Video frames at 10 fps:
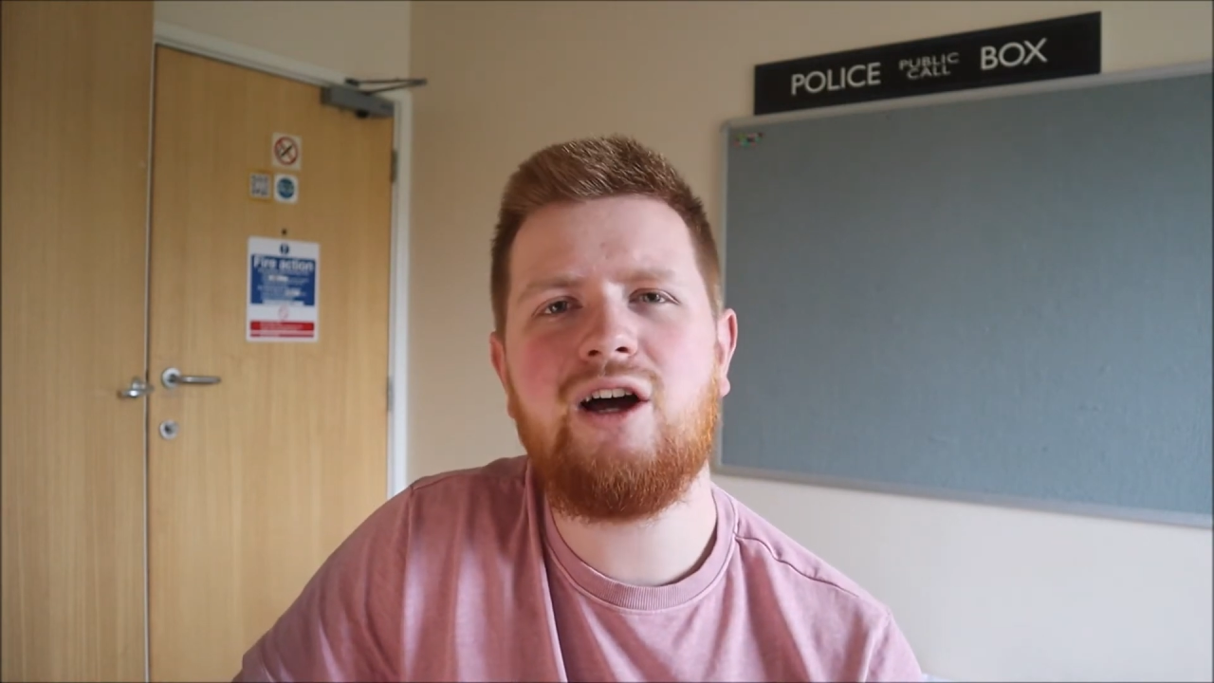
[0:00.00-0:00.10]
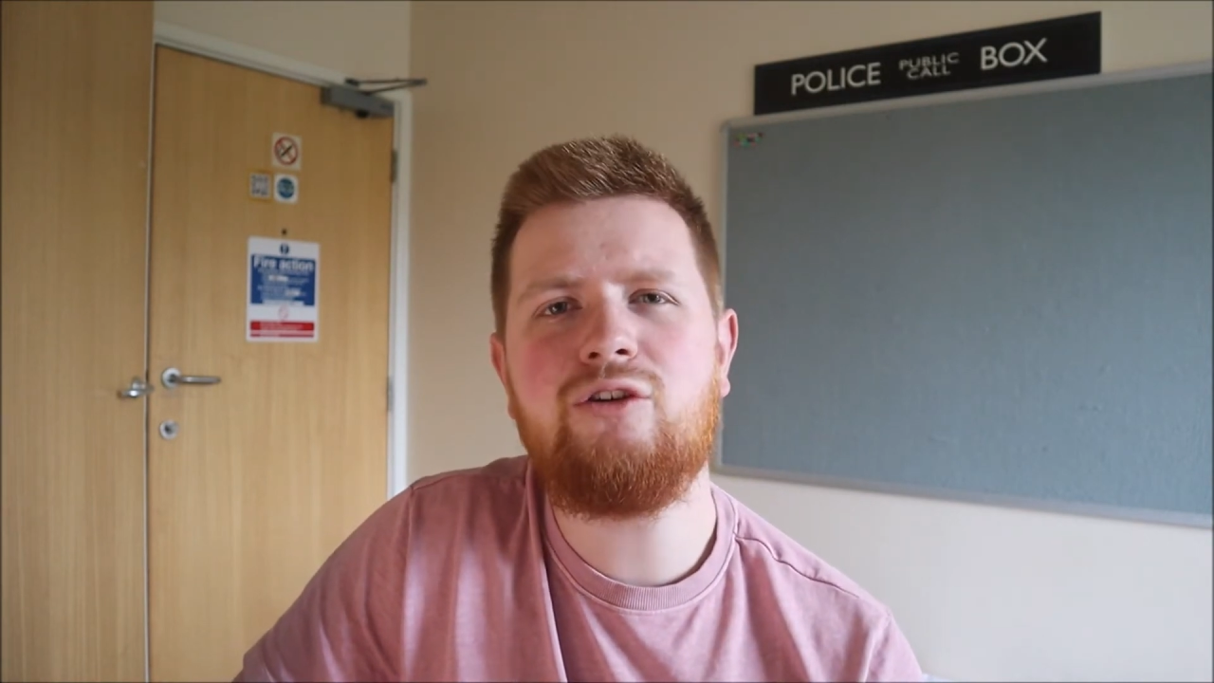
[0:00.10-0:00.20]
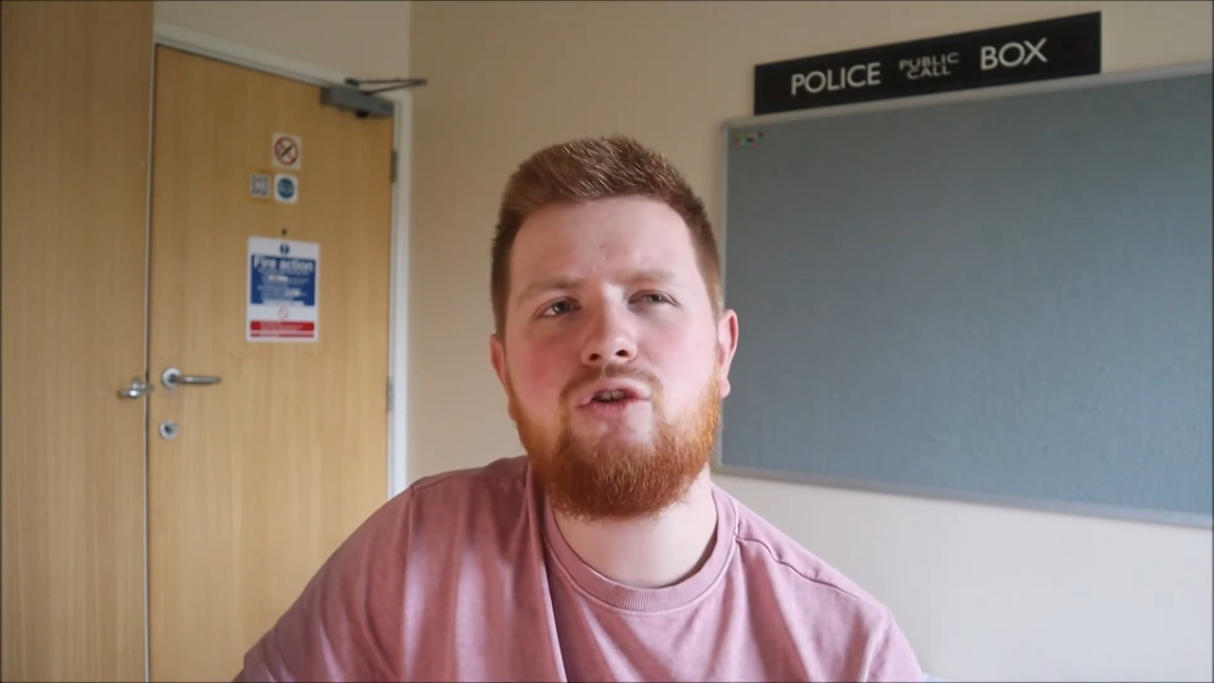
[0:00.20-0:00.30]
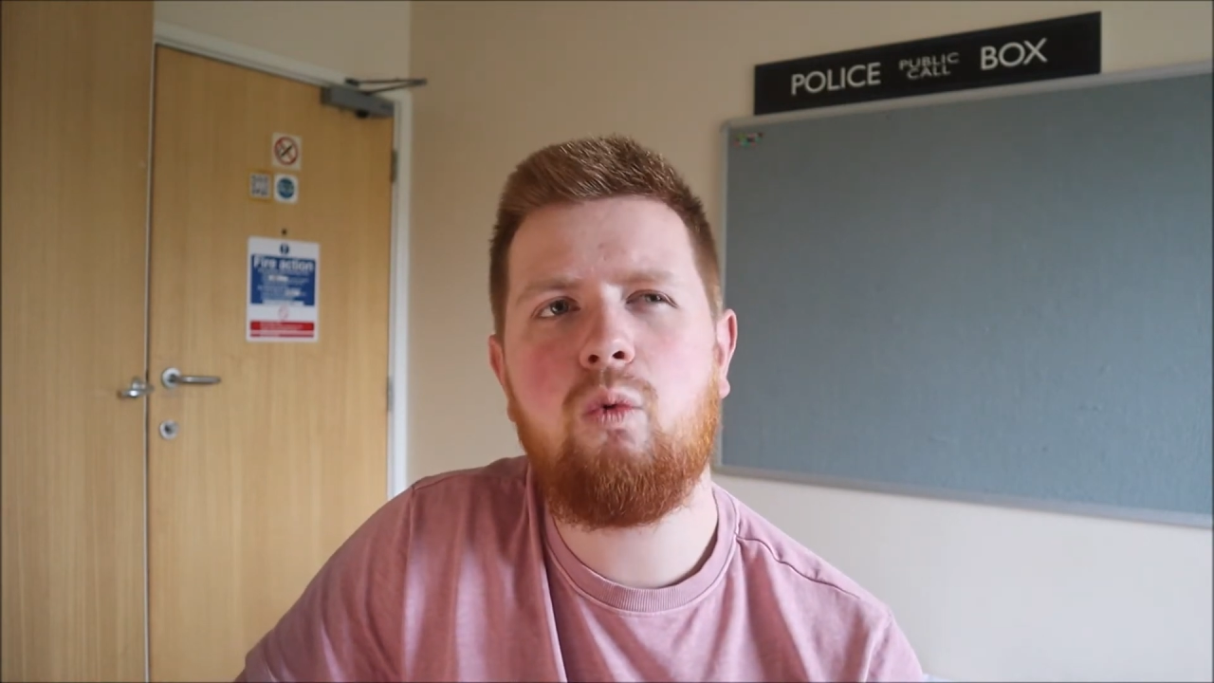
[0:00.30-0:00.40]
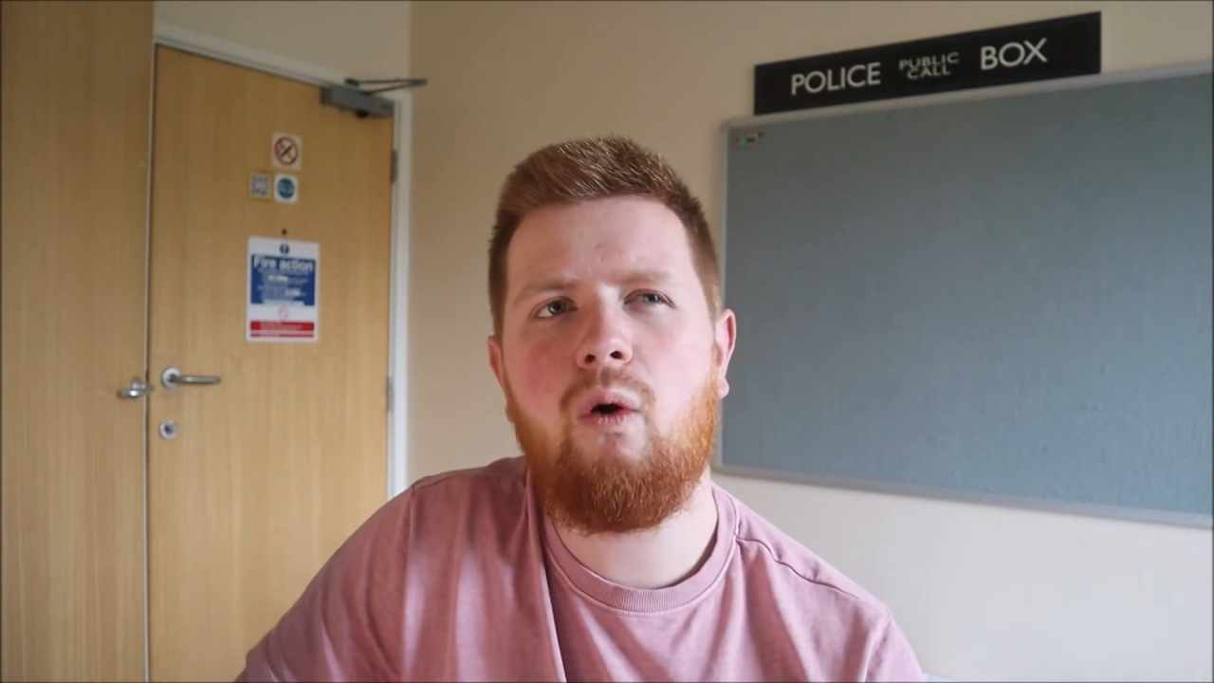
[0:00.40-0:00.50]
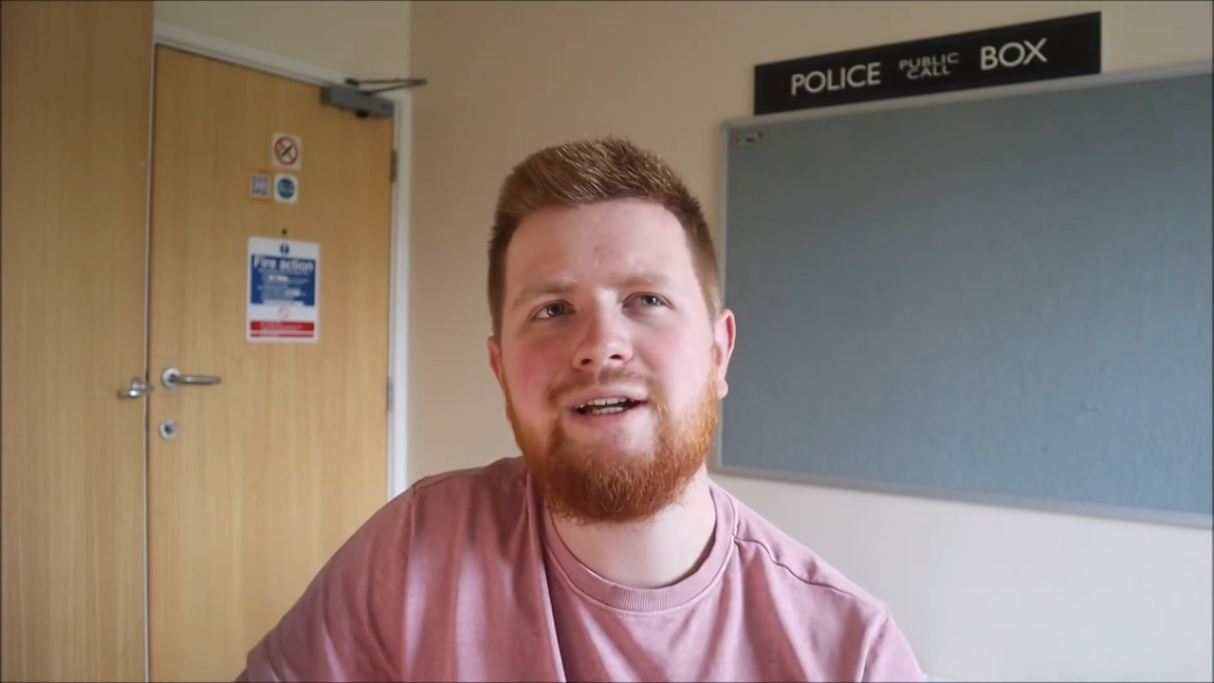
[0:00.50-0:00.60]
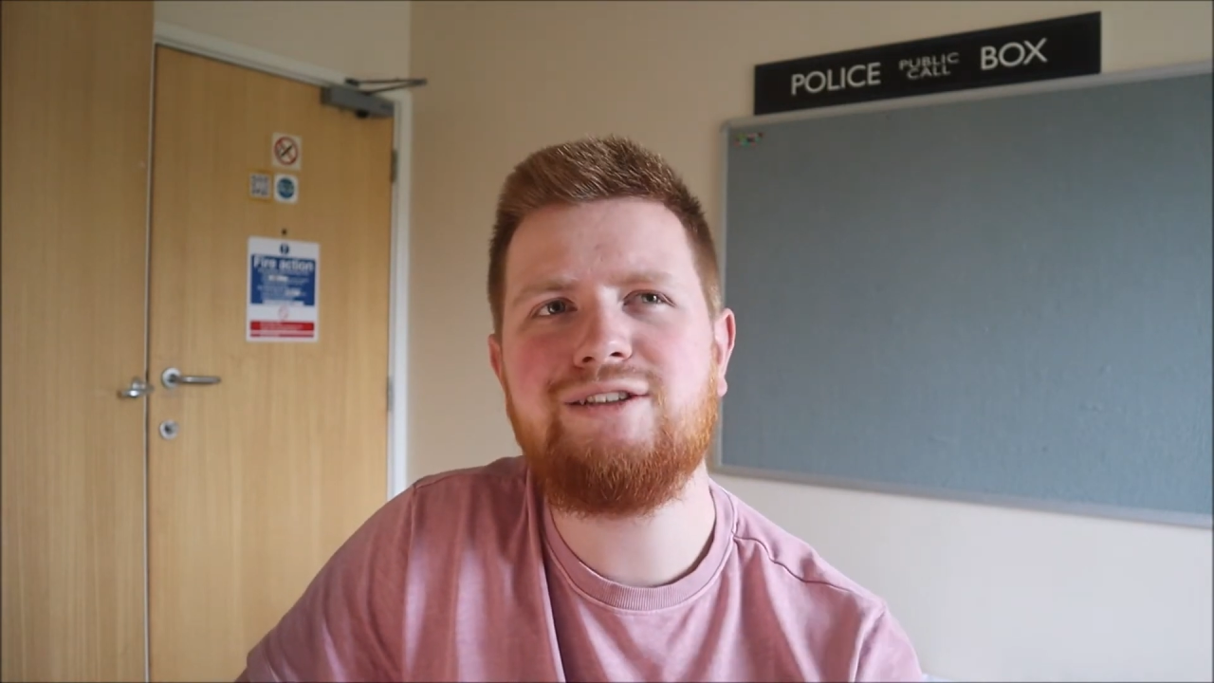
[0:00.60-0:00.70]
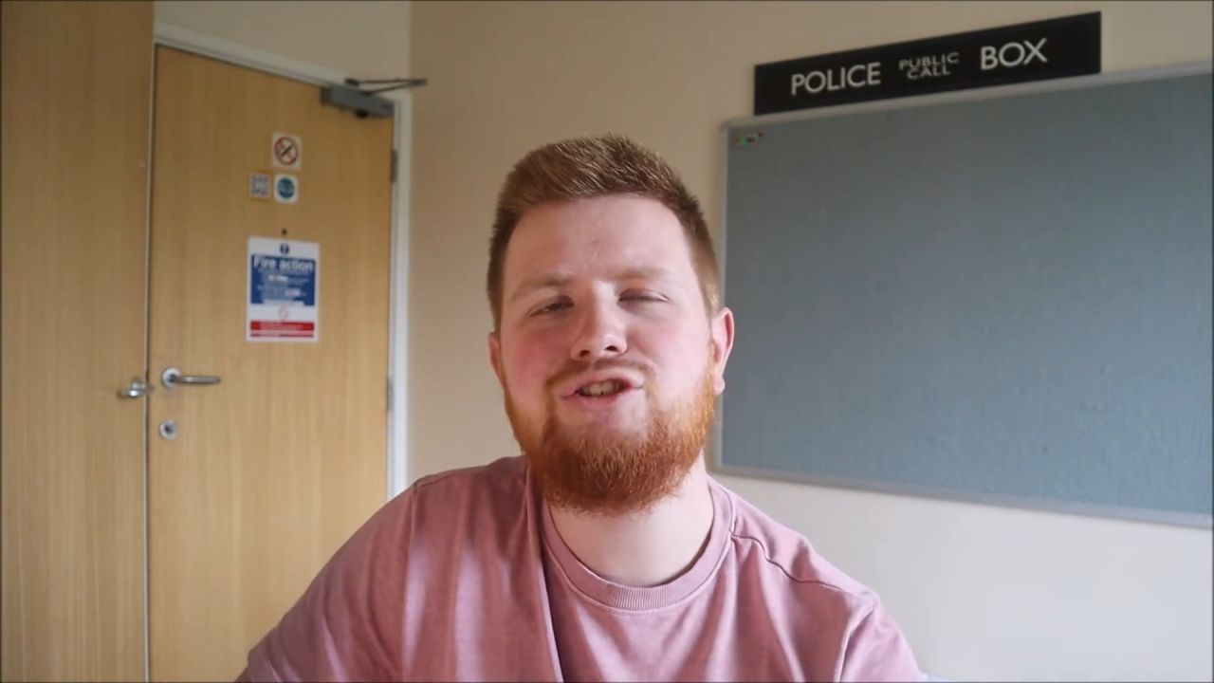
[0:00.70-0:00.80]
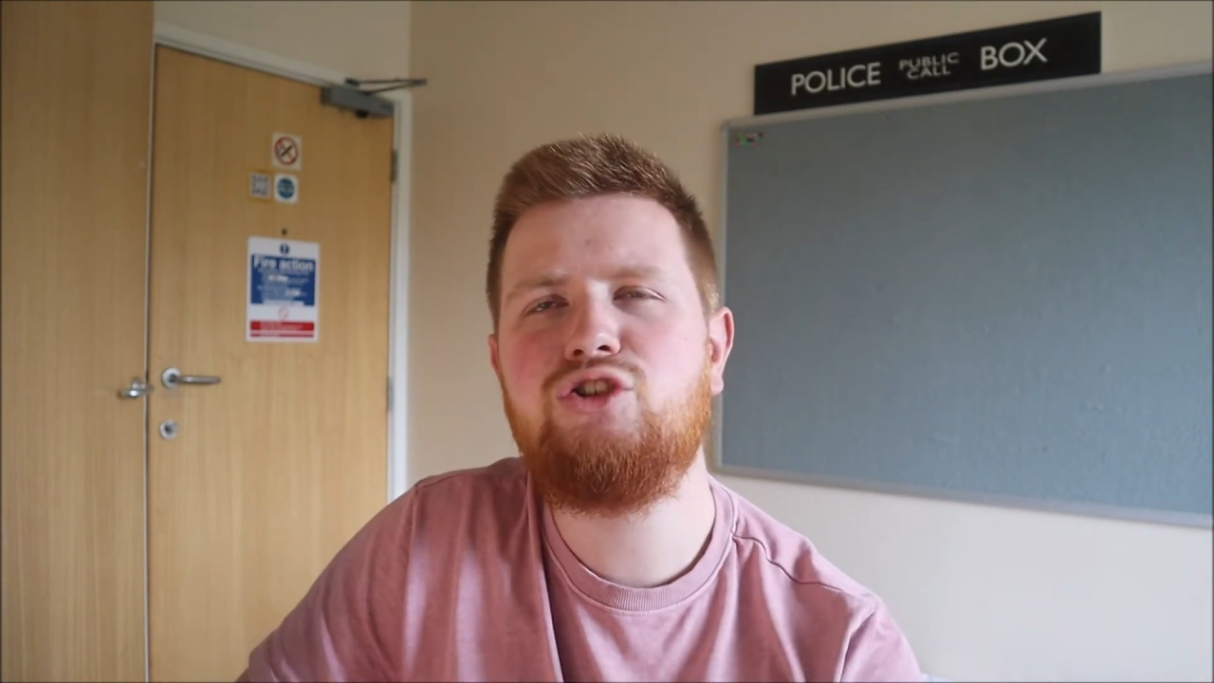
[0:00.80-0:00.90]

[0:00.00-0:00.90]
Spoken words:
and quite